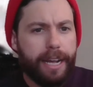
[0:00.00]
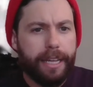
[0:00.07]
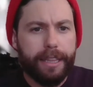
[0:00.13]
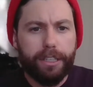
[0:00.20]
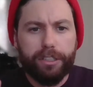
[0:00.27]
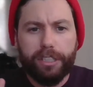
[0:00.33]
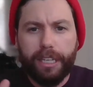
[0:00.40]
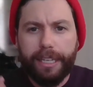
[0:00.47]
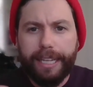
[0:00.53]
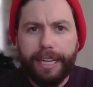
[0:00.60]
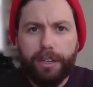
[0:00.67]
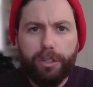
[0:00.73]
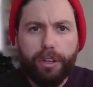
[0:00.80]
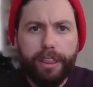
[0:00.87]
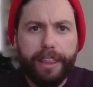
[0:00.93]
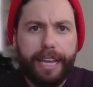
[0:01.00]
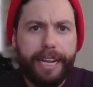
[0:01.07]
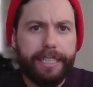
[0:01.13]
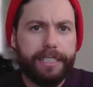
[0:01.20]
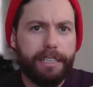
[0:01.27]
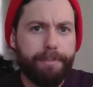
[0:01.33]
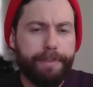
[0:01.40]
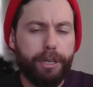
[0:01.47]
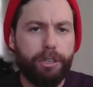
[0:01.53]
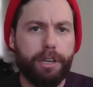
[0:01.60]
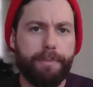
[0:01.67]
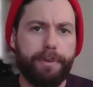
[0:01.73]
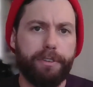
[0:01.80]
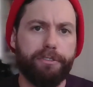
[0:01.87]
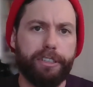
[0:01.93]
There's little things that build
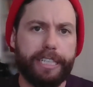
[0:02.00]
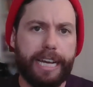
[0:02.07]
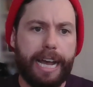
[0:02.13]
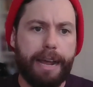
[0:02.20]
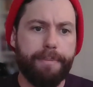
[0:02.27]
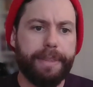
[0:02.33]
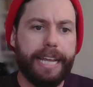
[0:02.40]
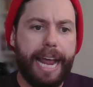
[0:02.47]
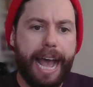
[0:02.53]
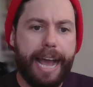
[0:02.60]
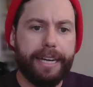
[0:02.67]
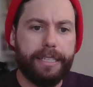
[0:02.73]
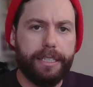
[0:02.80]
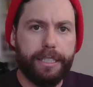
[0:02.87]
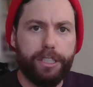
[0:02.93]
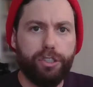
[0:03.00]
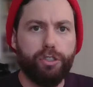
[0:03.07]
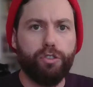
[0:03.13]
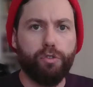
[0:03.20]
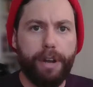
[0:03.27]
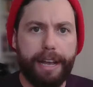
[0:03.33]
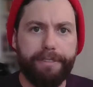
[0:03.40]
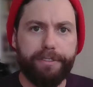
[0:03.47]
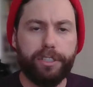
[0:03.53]
up over time that add to this drift.